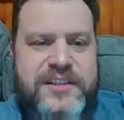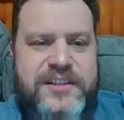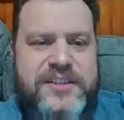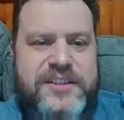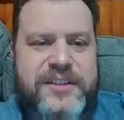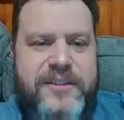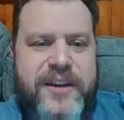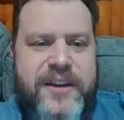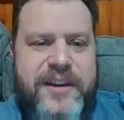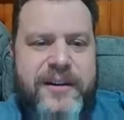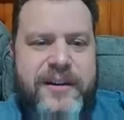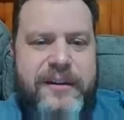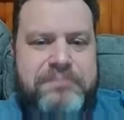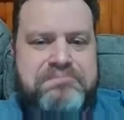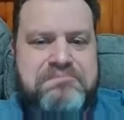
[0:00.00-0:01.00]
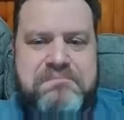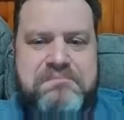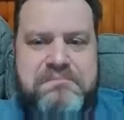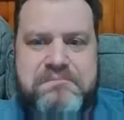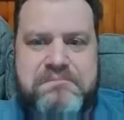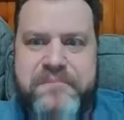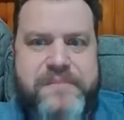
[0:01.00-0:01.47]
So I
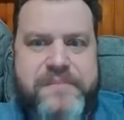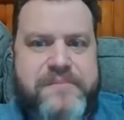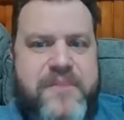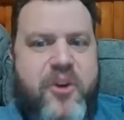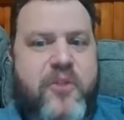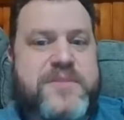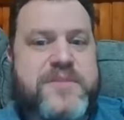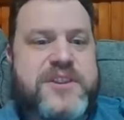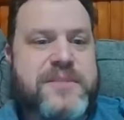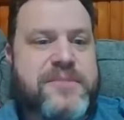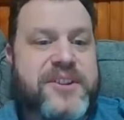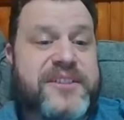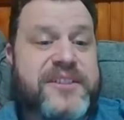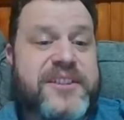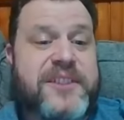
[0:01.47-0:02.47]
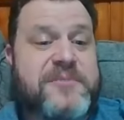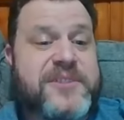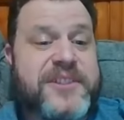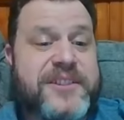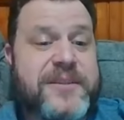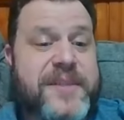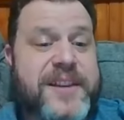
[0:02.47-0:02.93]
hope she brings
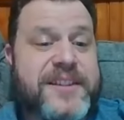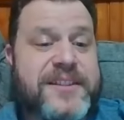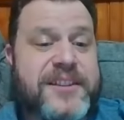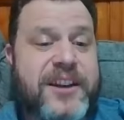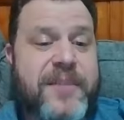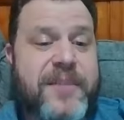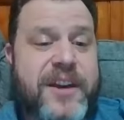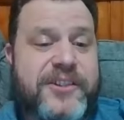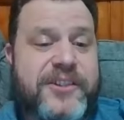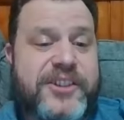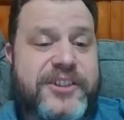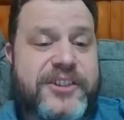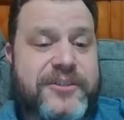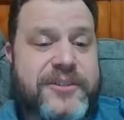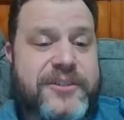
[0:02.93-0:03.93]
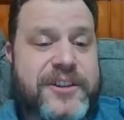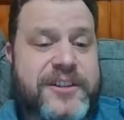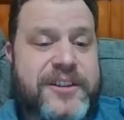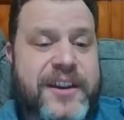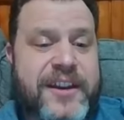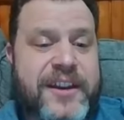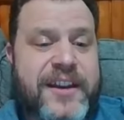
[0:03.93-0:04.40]
some of that same energy to it
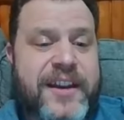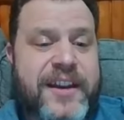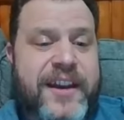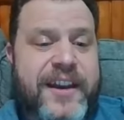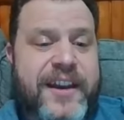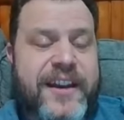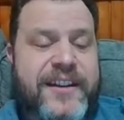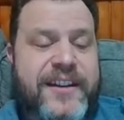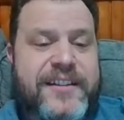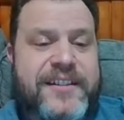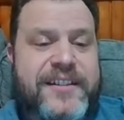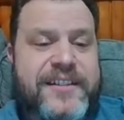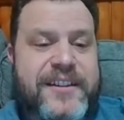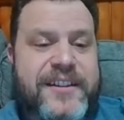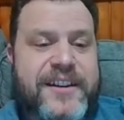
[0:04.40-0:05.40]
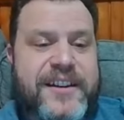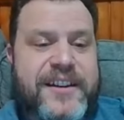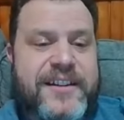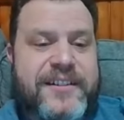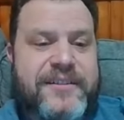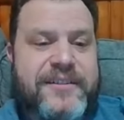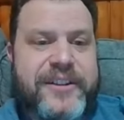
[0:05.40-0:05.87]
and
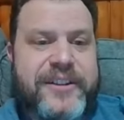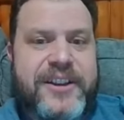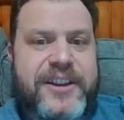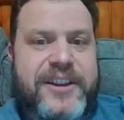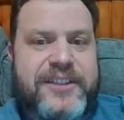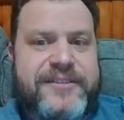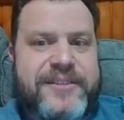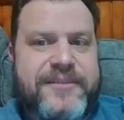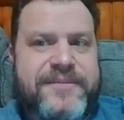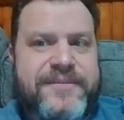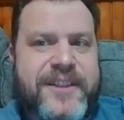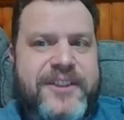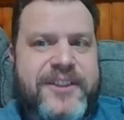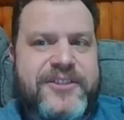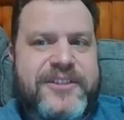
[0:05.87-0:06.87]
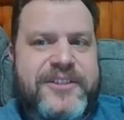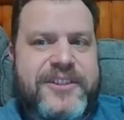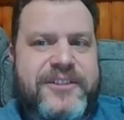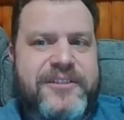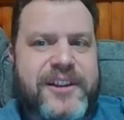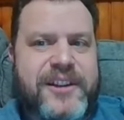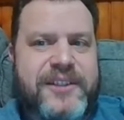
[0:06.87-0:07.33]
really interesting
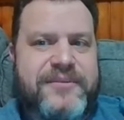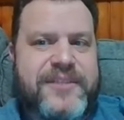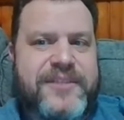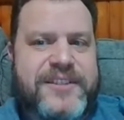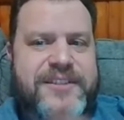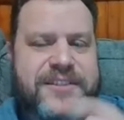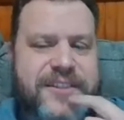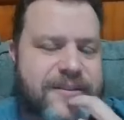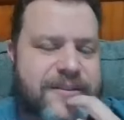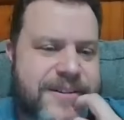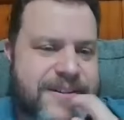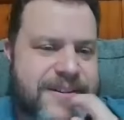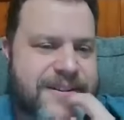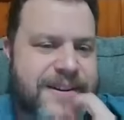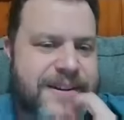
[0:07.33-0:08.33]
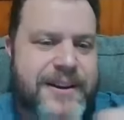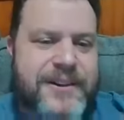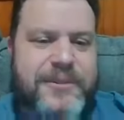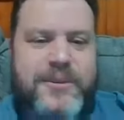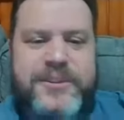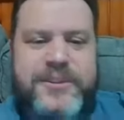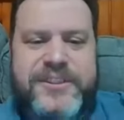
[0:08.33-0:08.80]
creativeness. So
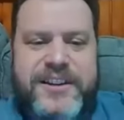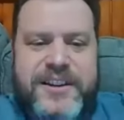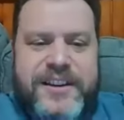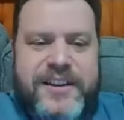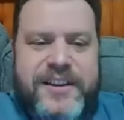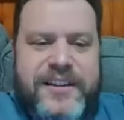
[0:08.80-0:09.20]
we'll see.